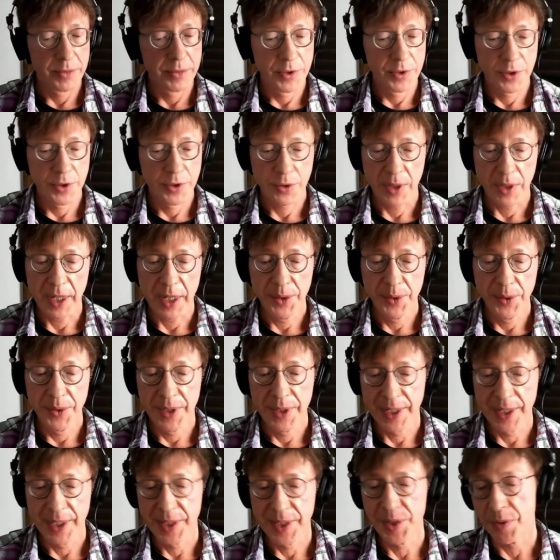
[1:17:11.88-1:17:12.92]
try
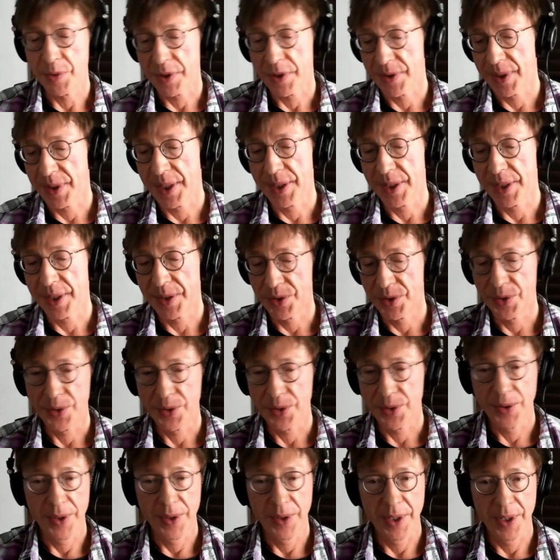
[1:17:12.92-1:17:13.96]
to experience
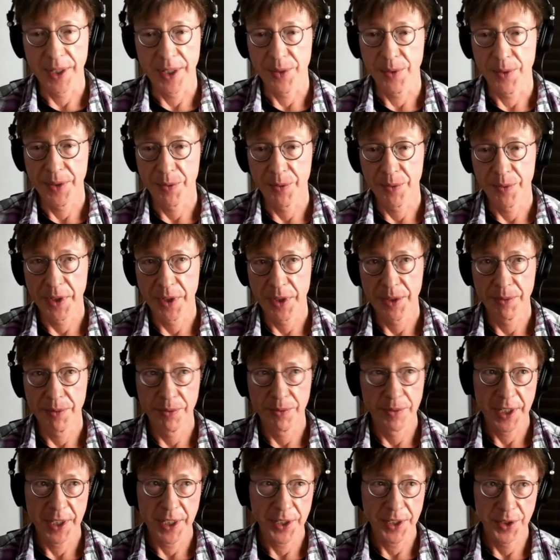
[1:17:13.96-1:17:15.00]
joy. What what
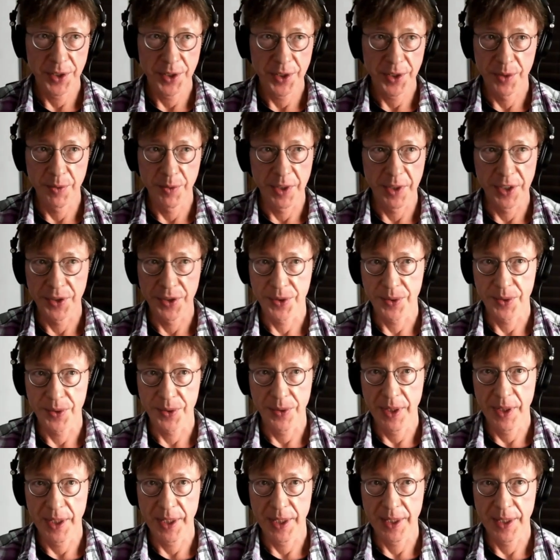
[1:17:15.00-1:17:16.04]
teaches me
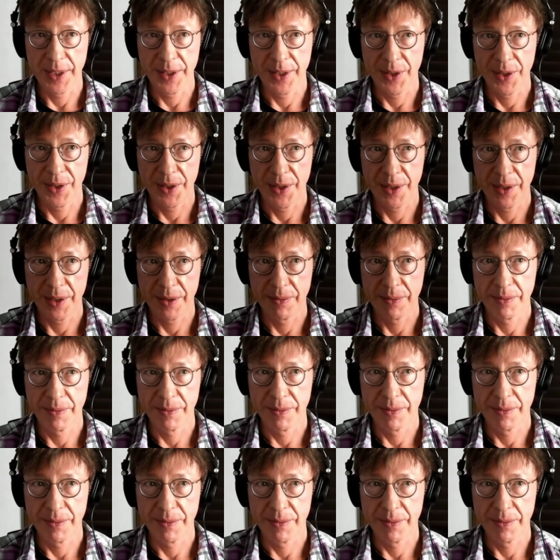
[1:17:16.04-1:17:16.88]
joy are